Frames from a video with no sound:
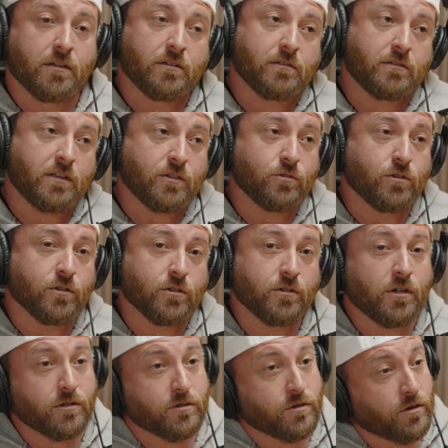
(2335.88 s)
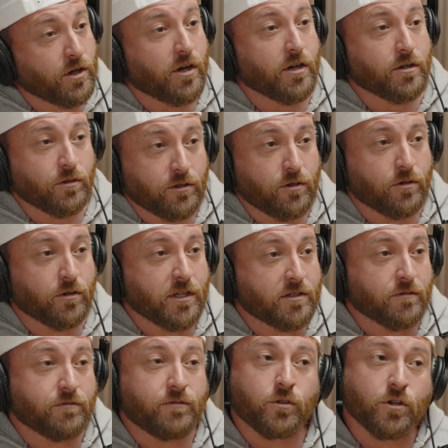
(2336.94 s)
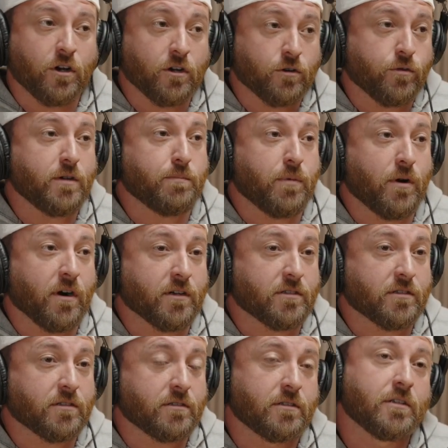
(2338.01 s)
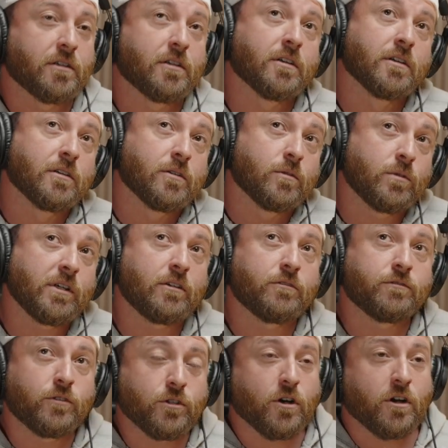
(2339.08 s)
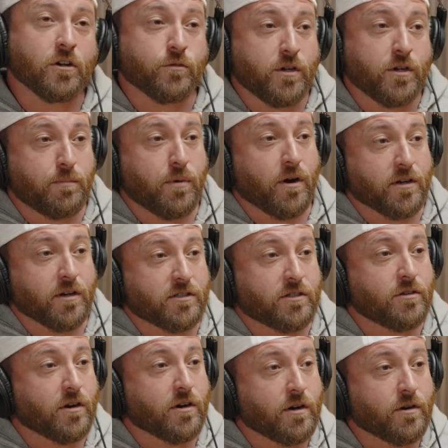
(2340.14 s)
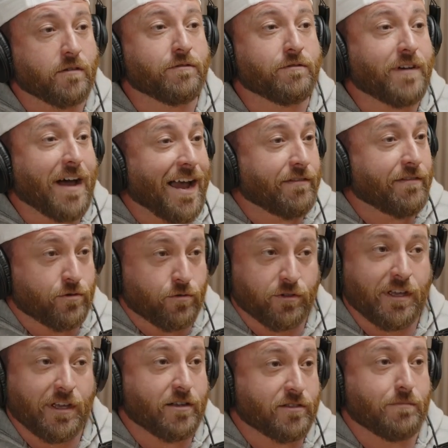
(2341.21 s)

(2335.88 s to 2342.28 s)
Then you learn, no, Tony Hawk only donates to full concrete parks. Well, full concrete parks start out at $500,000